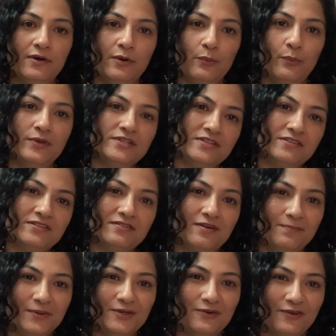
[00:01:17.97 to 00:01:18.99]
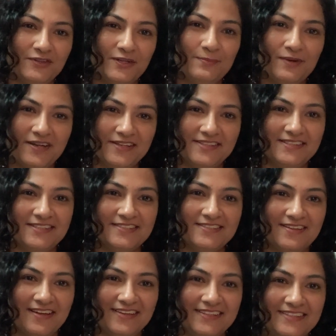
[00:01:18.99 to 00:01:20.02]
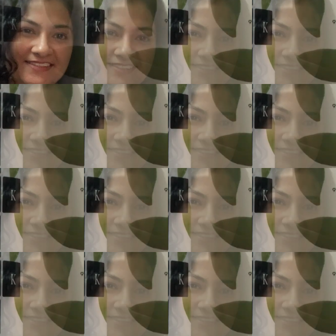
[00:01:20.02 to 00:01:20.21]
which is a bit on the pricier side.